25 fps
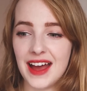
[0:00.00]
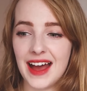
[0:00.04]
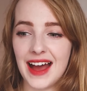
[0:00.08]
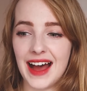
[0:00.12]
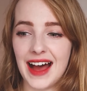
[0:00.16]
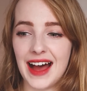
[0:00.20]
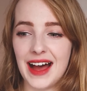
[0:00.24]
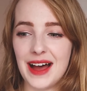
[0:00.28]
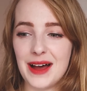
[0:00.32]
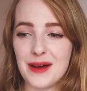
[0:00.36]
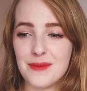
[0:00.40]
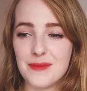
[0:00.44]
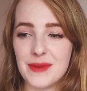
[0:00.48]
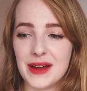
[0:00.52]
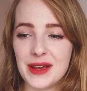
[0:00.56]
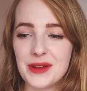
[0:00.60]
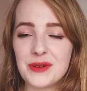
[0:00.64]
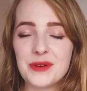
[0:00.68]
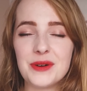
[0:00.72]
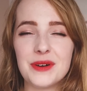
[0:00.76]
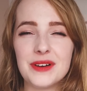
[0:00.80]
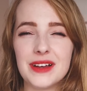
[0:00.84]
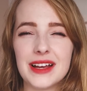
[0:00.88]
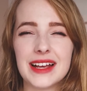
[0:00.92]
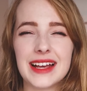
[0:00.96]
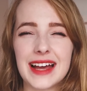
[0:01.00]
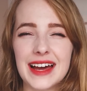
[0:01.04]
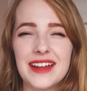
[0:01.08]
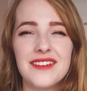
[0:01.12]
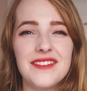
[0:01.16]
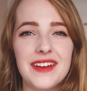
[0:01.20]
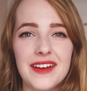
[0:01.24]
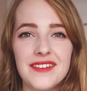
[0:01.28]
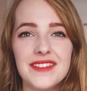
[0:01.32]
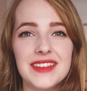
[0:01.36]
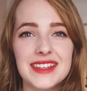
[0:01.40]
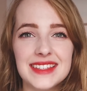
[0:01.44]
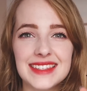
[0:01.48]
I kind of
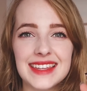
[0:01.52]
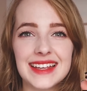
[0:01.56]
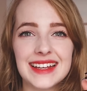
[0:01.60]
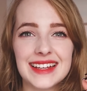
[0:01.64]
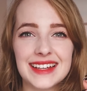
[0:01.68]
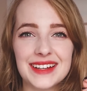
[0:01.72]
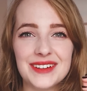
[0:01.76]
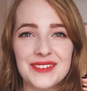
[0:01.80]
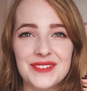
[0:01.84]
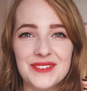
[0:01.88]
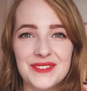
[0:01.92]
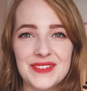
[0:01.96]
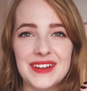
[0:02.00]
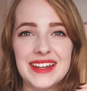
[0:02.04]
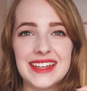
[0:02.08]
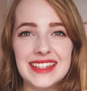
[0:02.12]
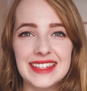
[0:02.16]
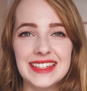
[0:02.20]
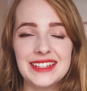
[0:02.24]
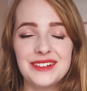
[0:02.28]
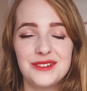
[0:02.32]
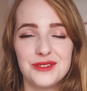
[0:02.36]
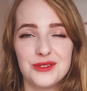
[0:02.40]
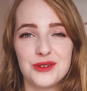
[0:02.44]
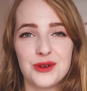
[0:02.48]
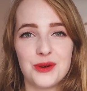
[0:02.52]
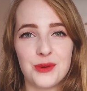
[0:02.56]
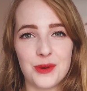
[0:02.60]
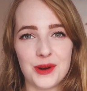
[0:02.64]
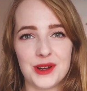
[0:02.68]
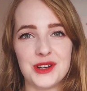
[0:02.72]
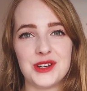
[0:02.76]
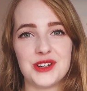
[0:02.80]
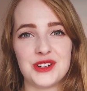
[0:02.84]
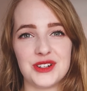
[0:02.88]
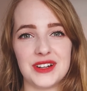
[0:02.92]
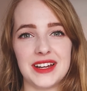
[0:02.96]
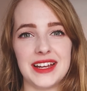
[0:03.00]
have this like weird little
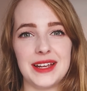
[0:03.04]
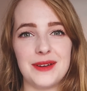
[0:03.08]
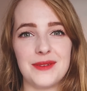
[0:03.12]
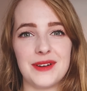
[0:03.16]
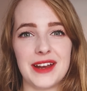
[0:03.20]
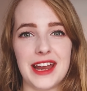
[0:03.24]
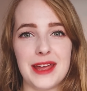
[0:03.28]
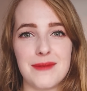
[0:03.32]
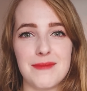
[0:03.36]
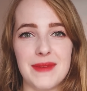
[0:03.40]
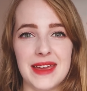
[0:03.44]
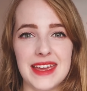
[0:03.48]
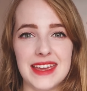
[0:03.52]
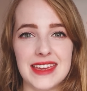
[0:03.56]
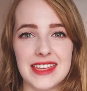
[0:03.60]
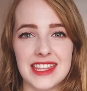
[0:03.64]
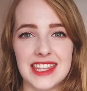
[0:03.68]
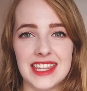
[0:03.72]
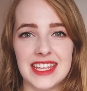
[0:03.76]
quandary when I make